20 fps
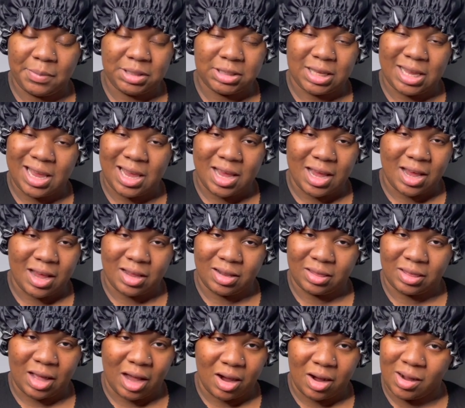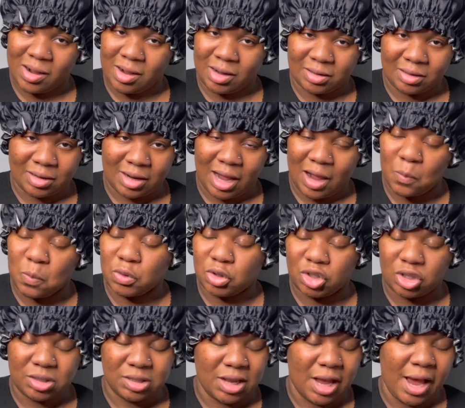hit her that hard. I was
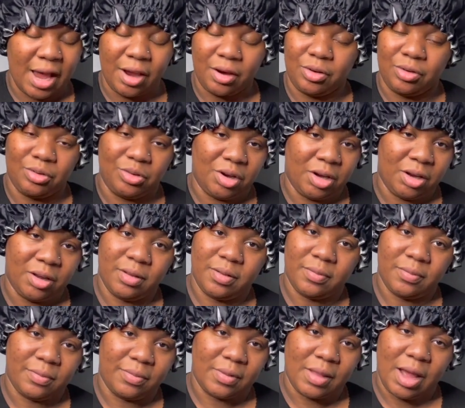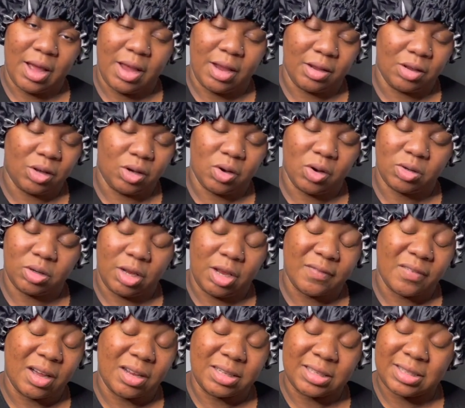just angry. Like, you lot don't
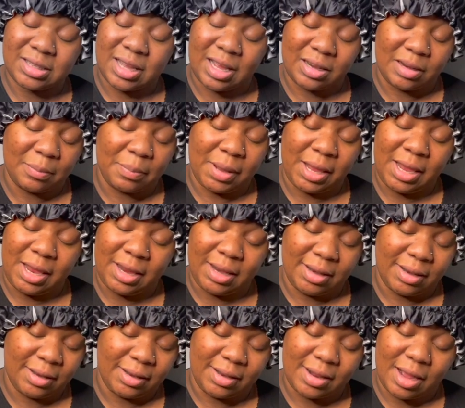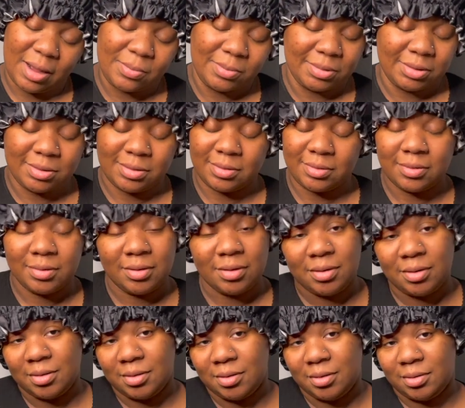even understand the pain that was
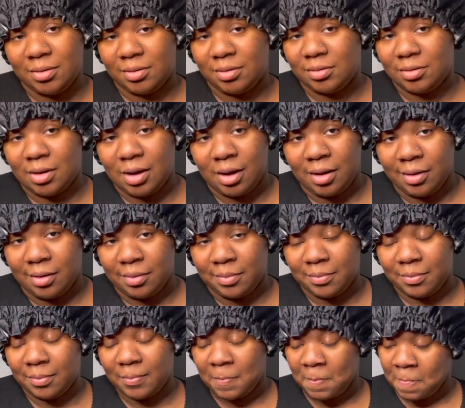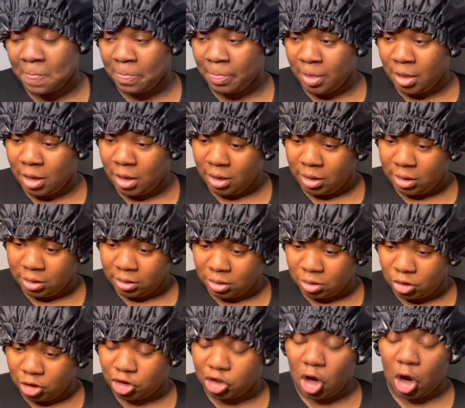there.
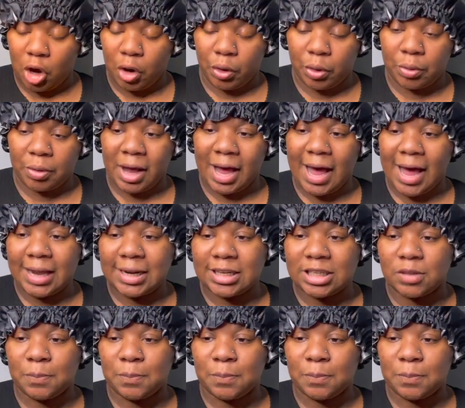So at this